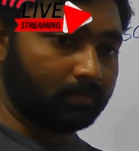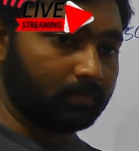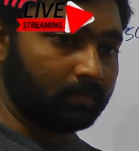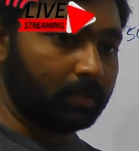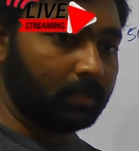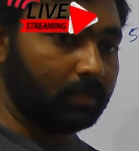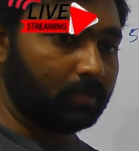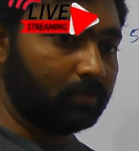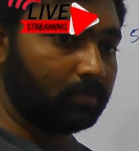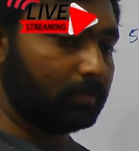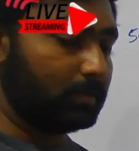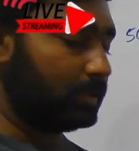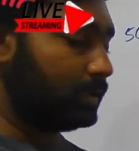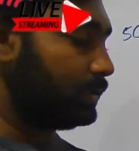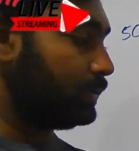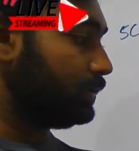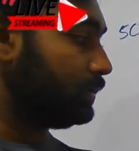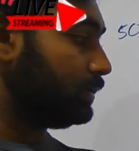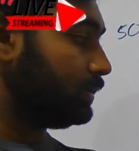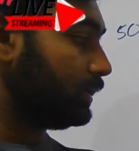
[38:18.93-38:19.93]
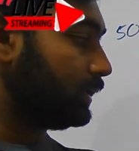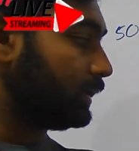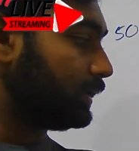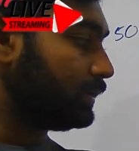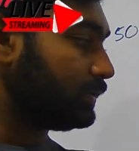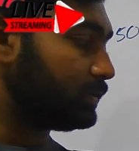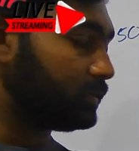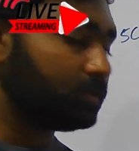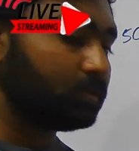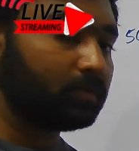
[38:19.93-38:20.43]
Believe me,
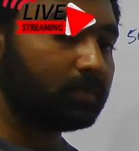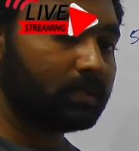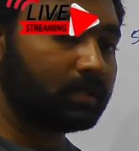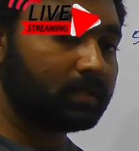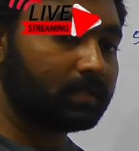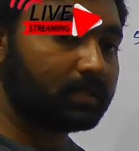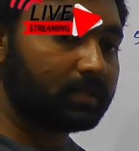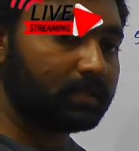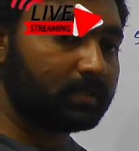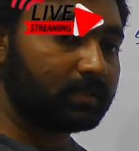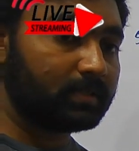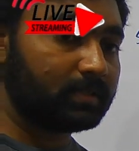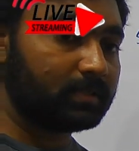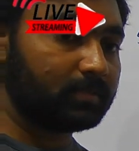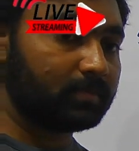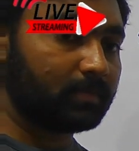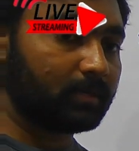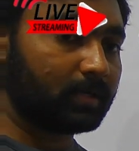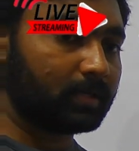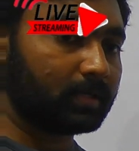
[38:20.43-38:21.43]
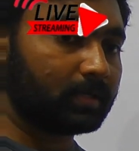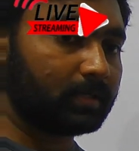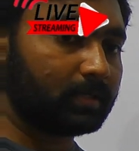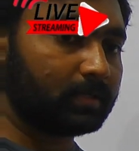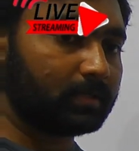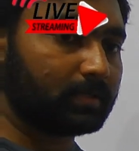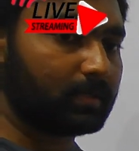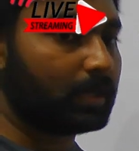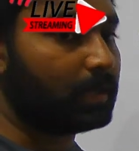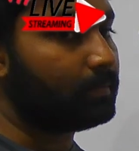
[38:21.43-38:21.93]
student get this
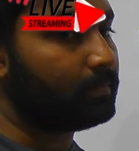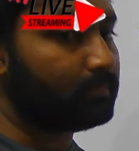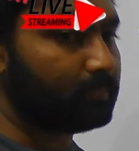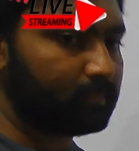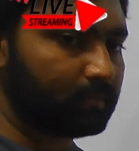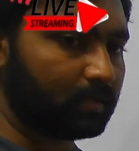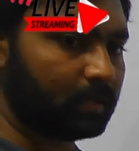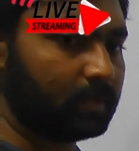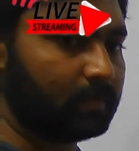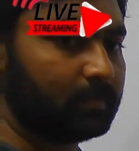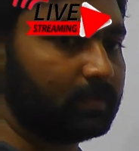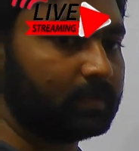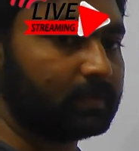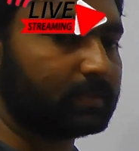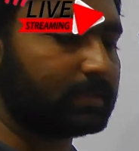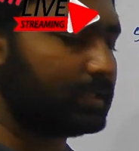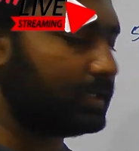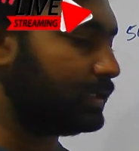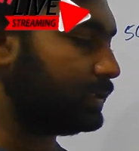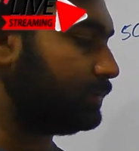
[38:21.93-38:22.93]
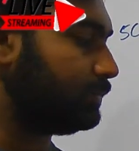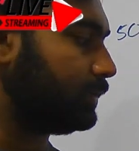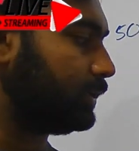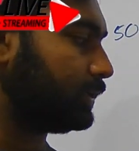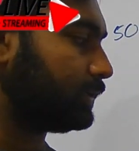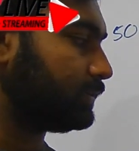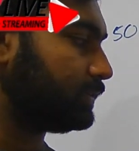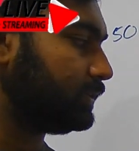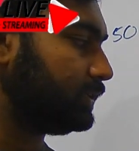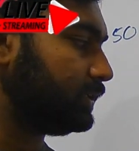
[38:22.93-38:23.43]
marking scheme. I will share the
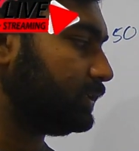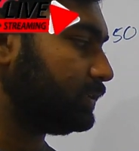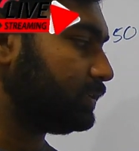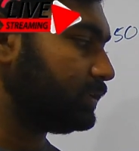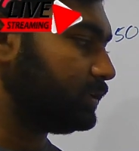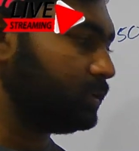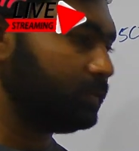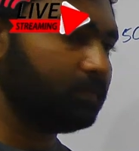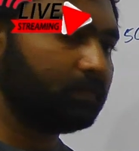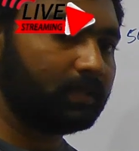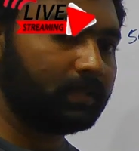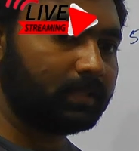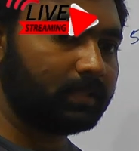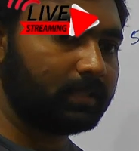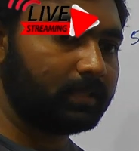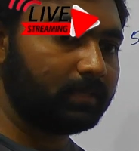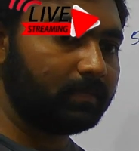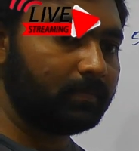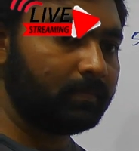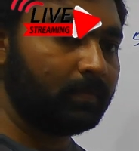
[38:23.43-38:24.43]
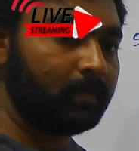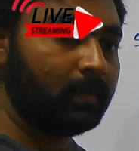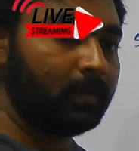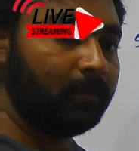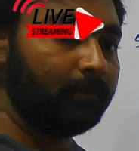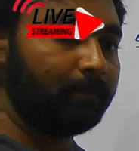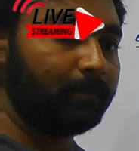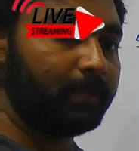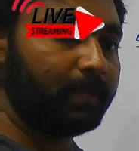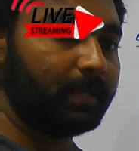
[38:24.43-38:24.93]
marking scheme with them.
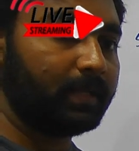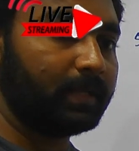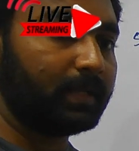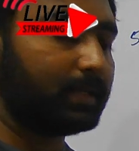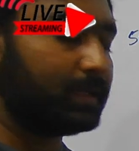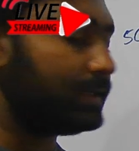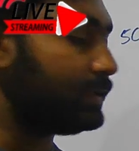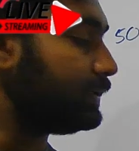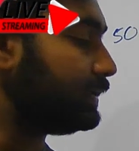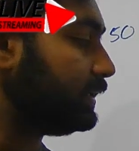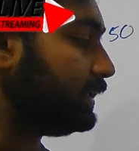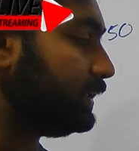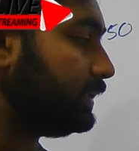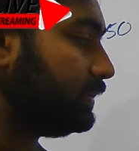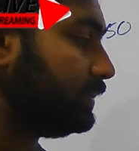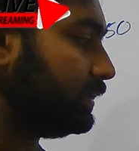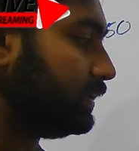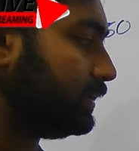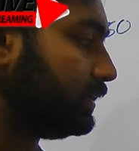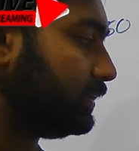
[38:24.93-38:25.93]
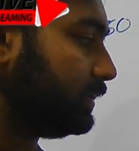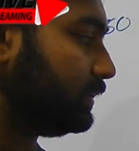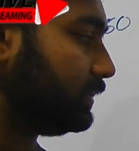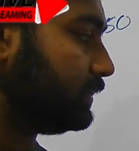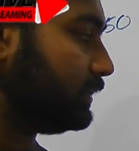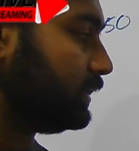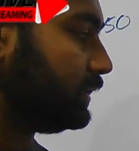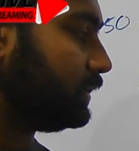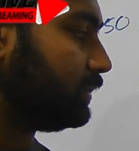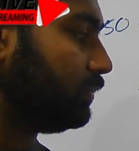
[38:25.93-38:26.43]
Then
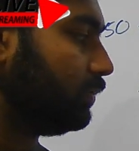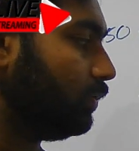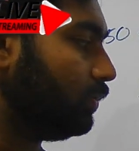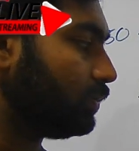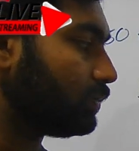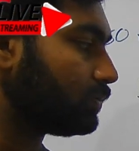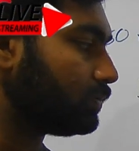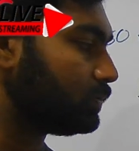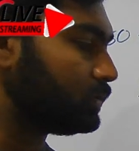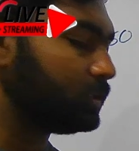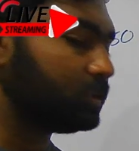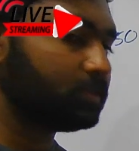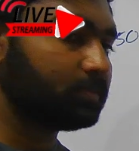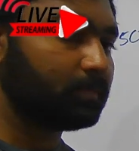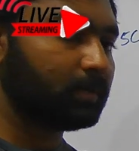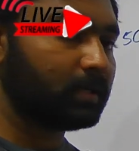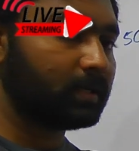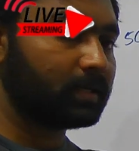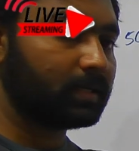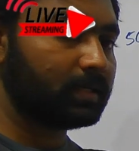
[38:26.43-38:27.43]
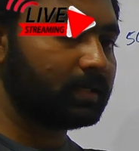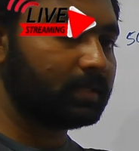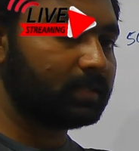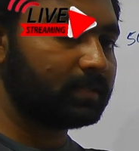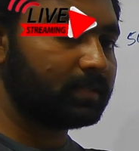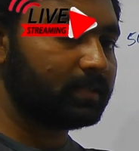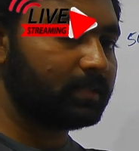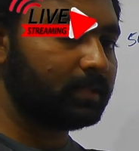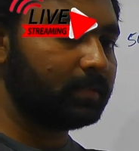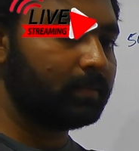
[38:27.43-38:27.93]
they go to this marking
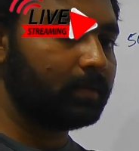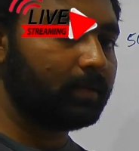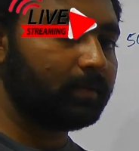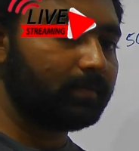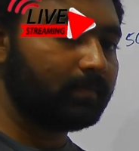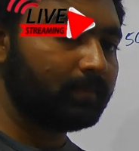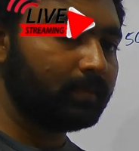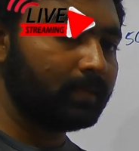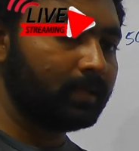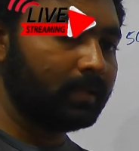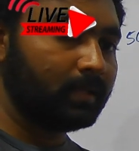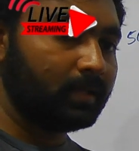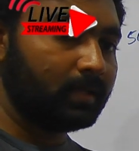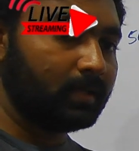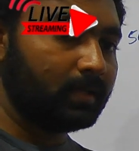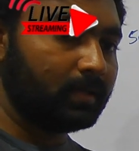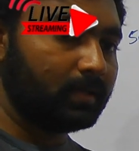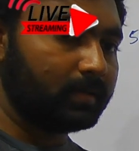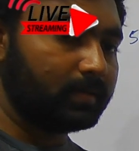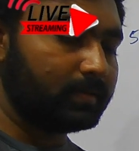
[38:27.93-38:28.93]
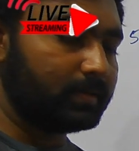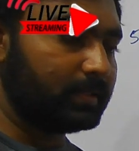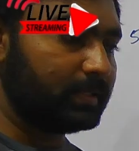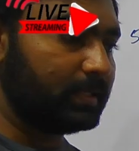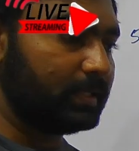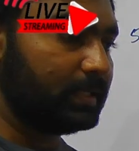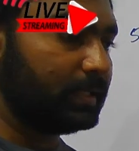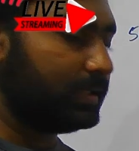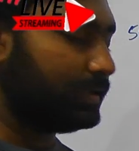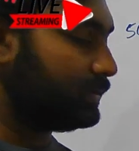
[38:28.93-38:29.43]
scheme and
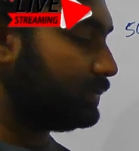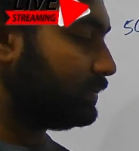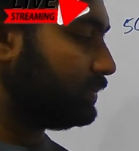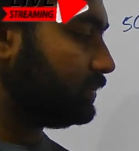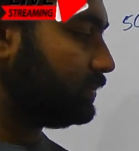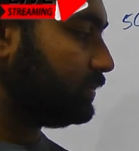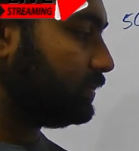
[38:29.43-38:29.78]
they